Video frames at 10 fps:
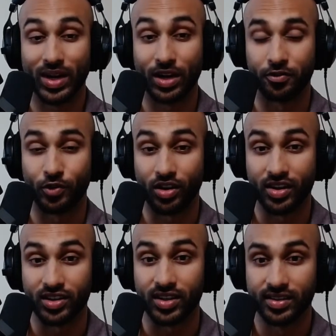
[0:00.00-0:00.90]
wow,
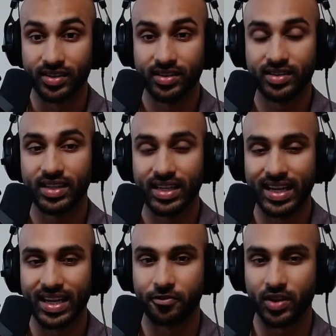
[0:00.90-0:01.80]
400.
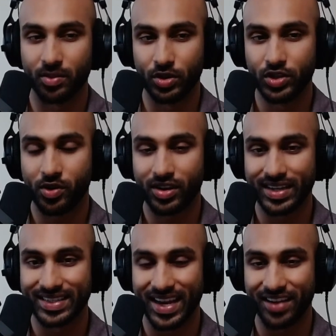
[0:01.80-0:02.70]
And for the most part,
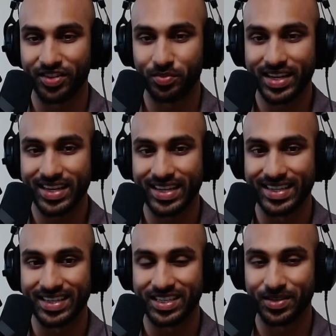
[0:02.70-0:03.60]
is everybody
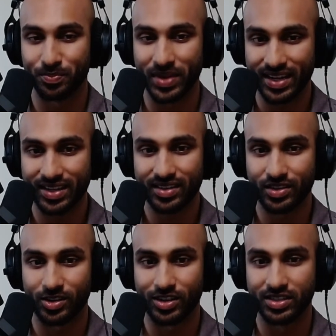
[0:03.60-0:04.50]
in Spain,
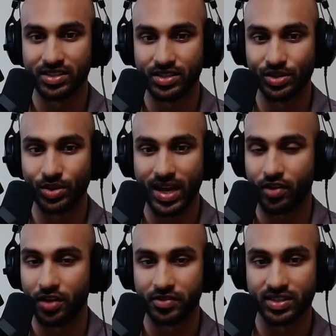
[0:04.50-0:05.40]
or do you have
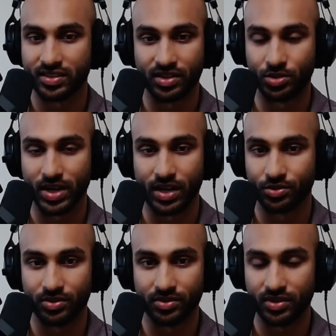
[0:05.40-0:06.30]
offices throughout